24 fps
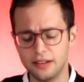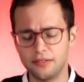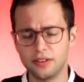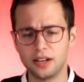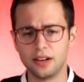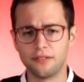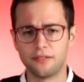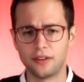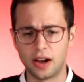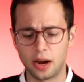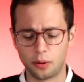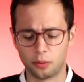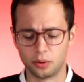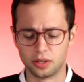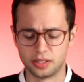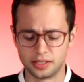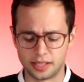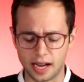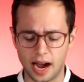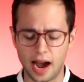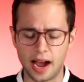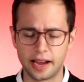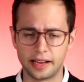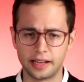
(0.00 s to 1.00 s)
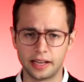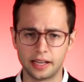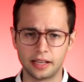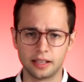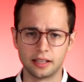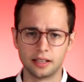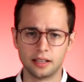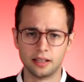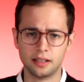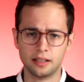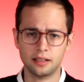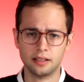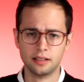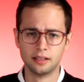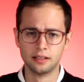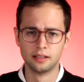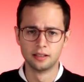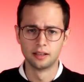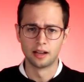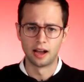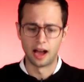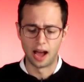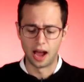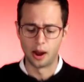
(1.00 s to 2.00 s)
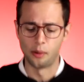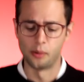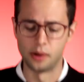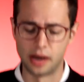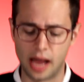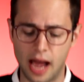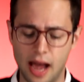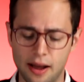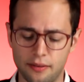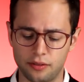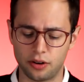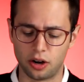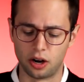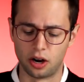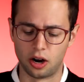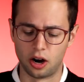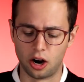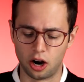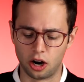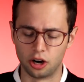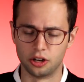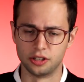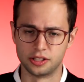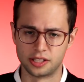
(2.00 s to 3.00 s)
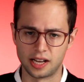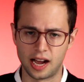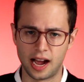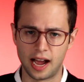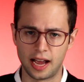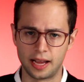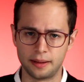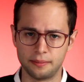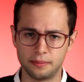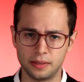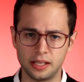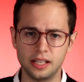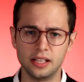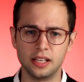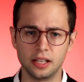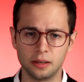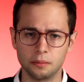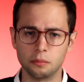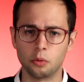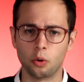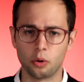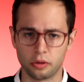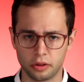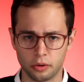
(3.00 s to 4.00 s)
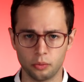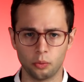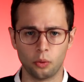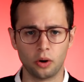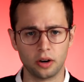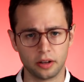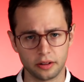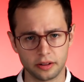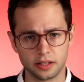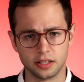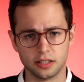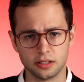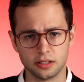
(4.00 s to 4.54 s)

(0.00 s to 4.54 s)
Even if I were dying, I would have a hard time eating more than one of